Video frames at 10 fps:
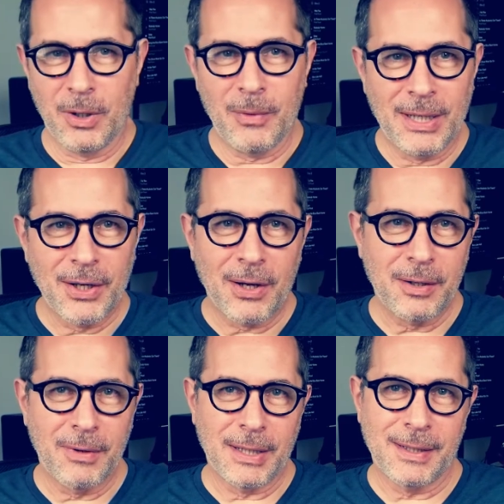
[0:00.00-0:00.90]
What am I
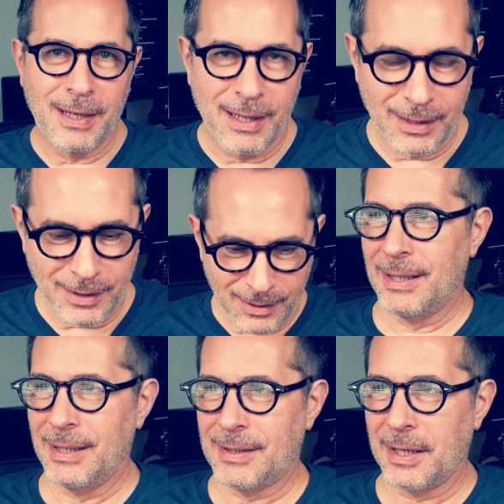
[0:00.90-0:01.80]
talking about today?
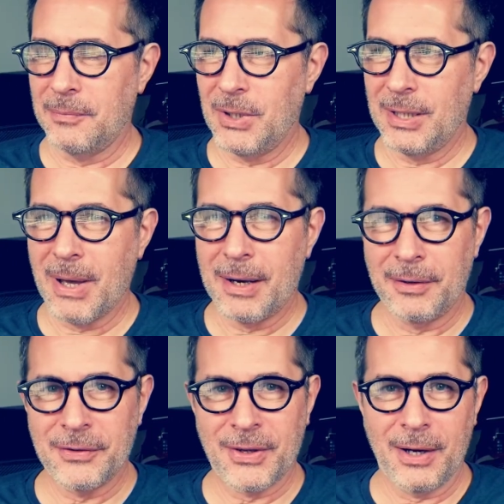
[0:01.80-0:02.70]
It's gonna be about
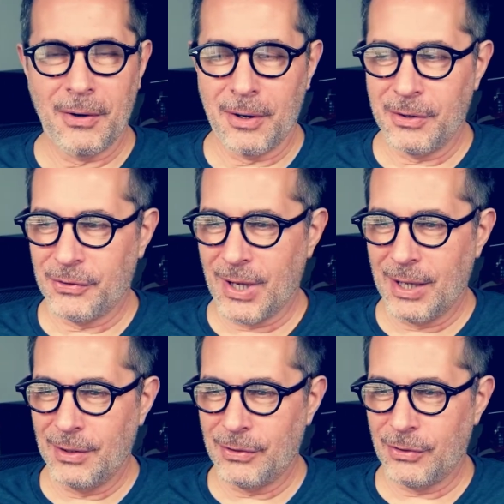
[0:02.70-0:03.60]
unsigned artists,
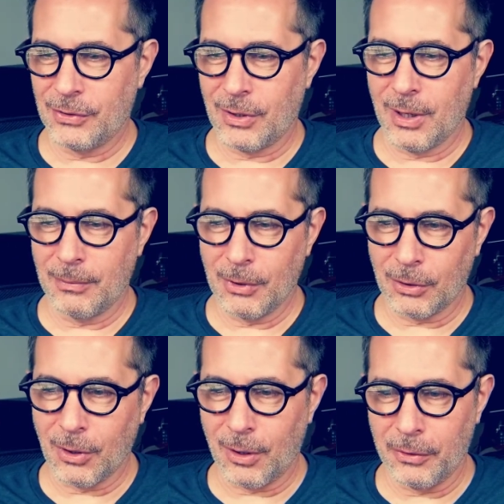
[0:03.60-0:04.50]
and this is, I'm
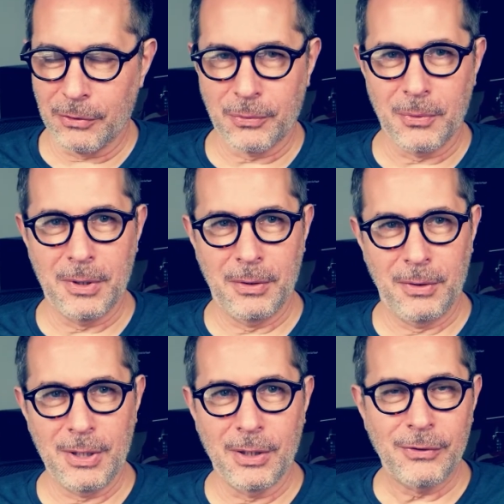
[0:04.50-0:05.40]
gonna call this
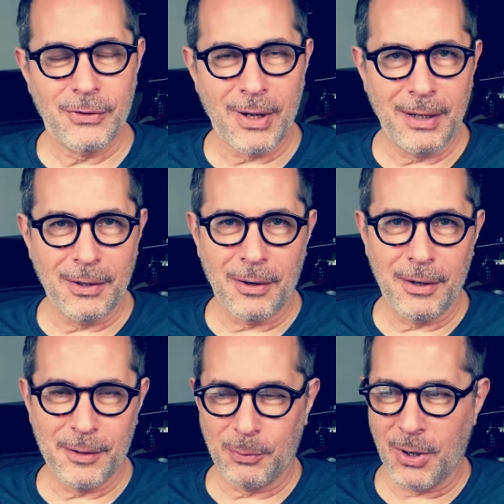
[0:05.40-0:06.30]
one the Unsigned
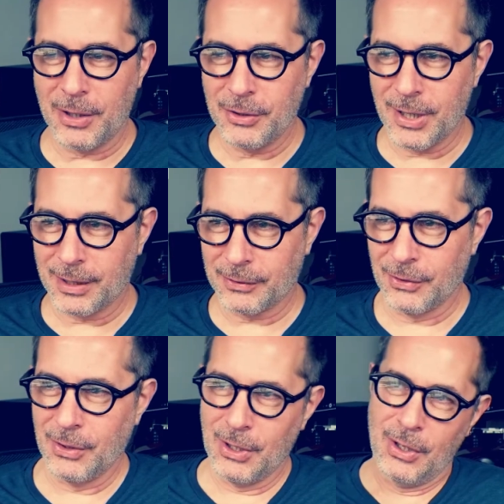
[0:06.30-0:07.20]
Artist
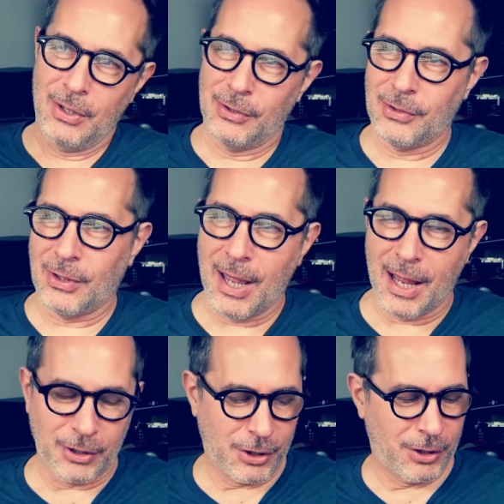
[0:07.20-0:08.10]
Project
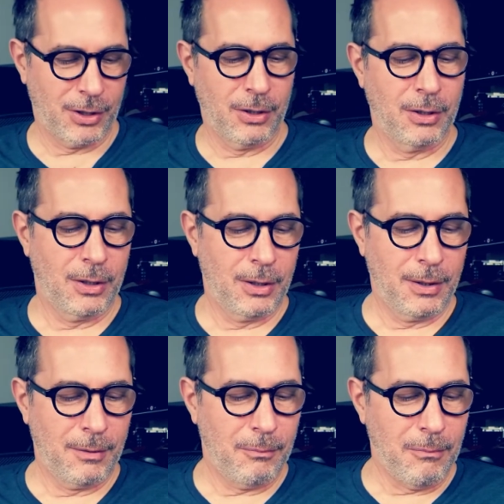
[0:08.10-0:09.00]

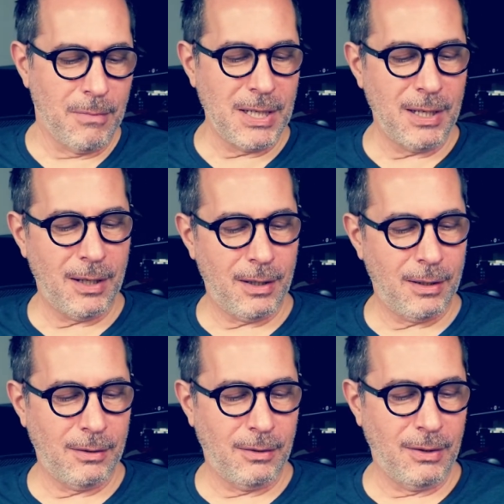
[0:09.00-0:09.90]
/
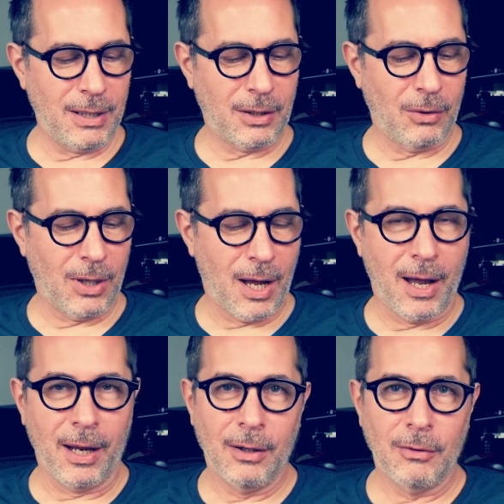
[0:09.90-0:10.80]
Mia
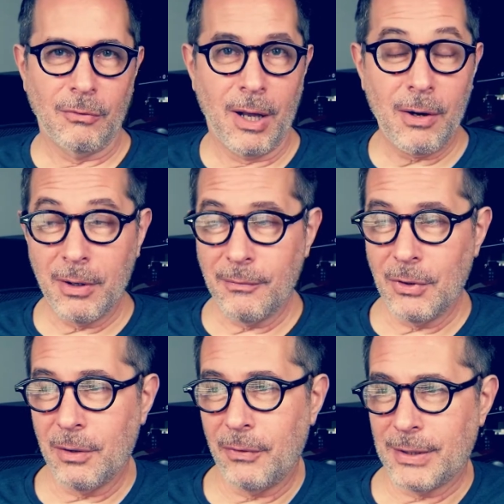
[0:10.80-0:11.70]
Nicolai. I don't
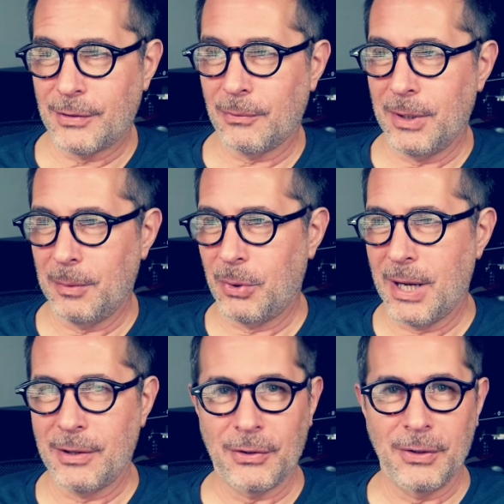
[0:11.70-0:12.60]
even know if that's the way to
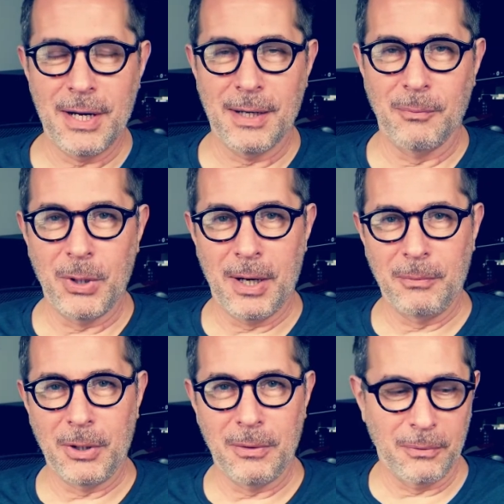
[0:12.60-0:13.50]
pronounce her name, but
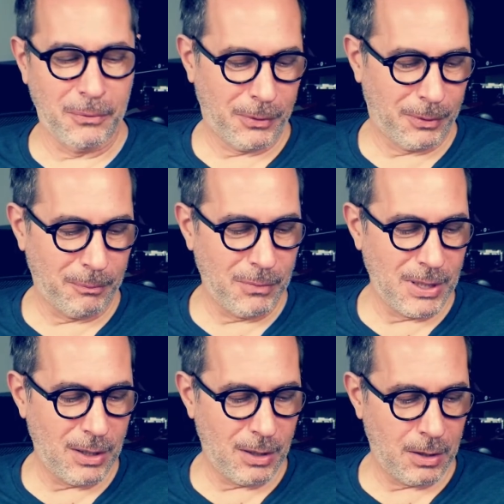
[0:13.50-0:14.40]
I'm going with
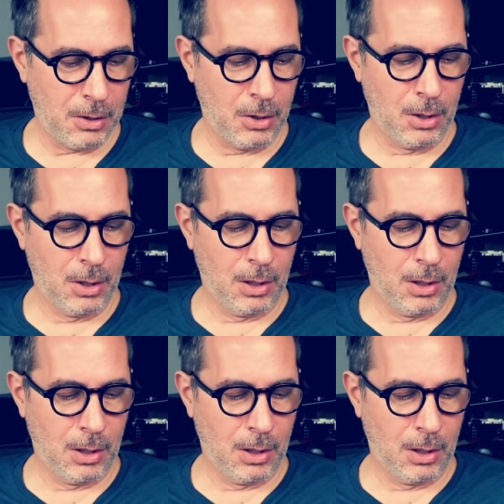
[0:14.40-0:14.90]
Mia